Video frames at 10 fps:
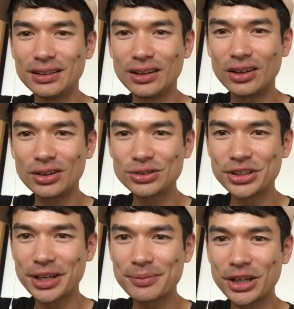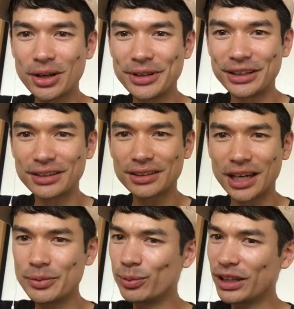Long time coming.
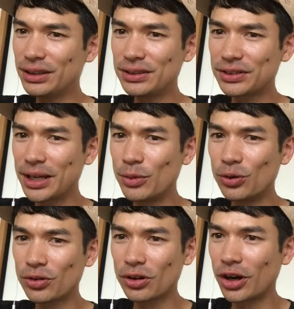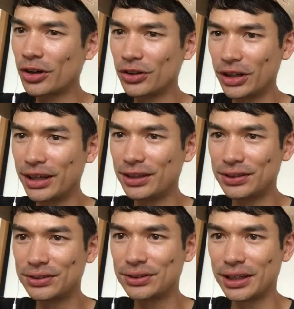I've been playing this game over 100
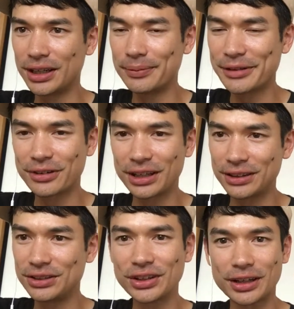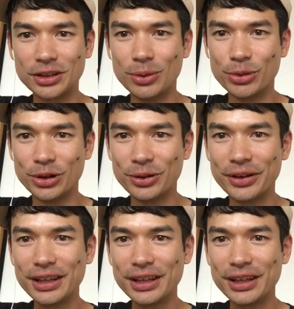days. Um, I forget the exact number.